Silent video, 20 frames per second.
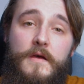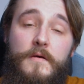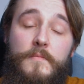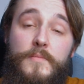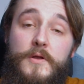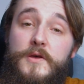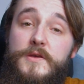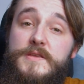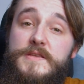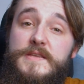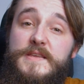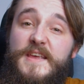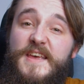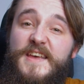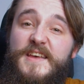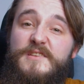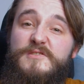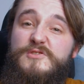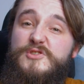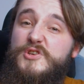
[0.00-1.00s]
Plus,
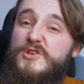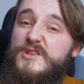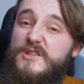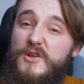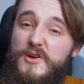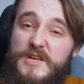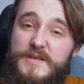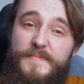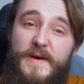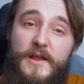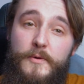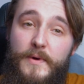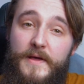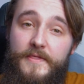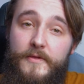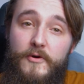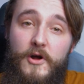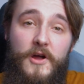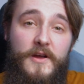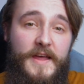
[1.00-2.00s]
it just looks better when
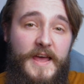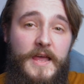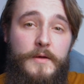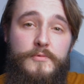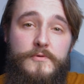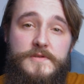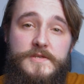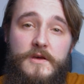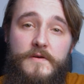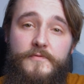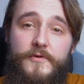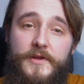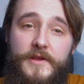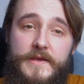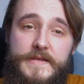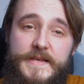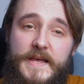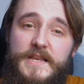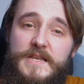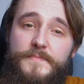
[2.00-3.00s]
there aren't cables covering
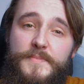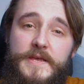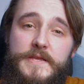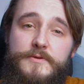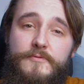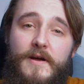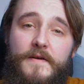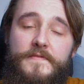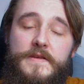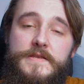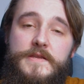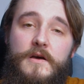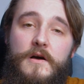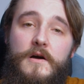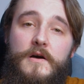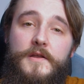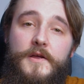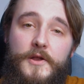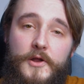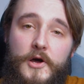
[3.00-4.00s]
your centerpiece graphics
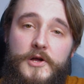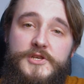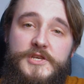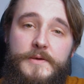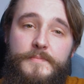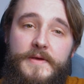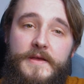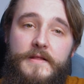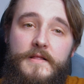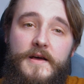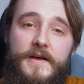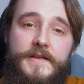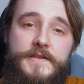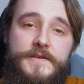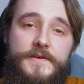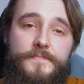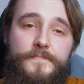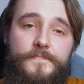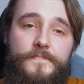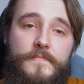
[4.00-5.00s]
card and RGB
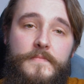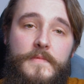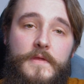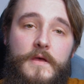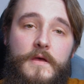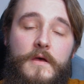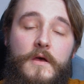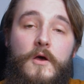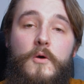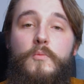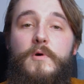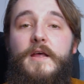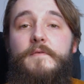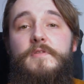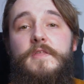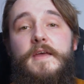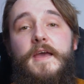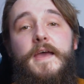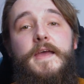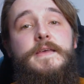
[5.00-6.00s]
lighting.
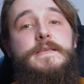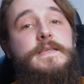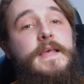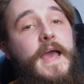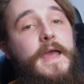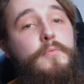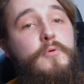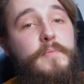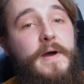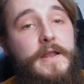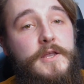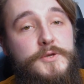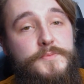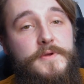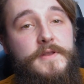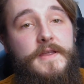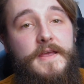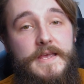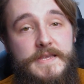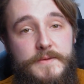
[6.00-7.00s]
Whatever the case, cable
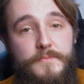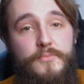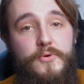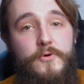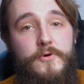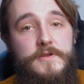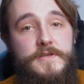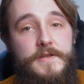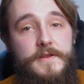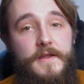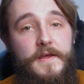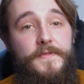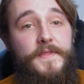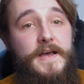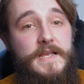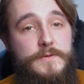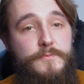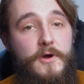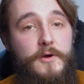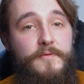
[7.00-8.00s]
management is important, and
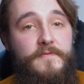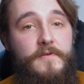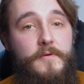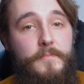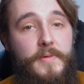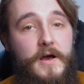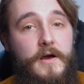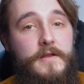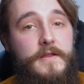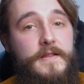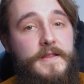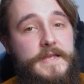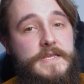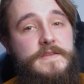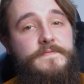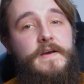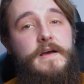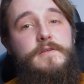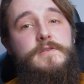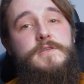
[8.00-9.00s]
that's why we've compiled a
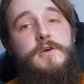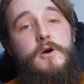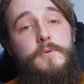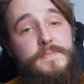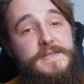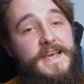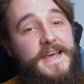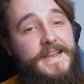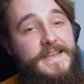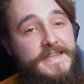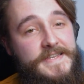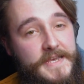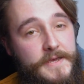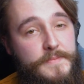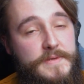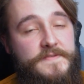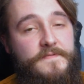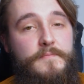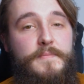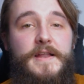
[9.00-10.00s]
list of our top 10
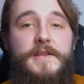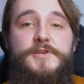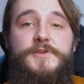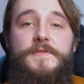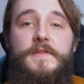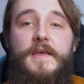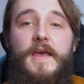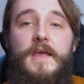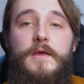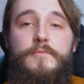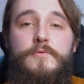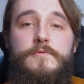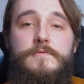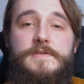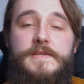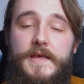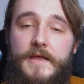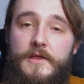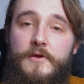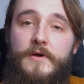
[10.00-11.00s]
tips for managing the
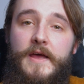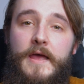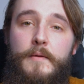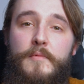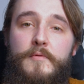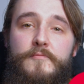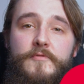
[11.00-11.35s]
cables in your gaming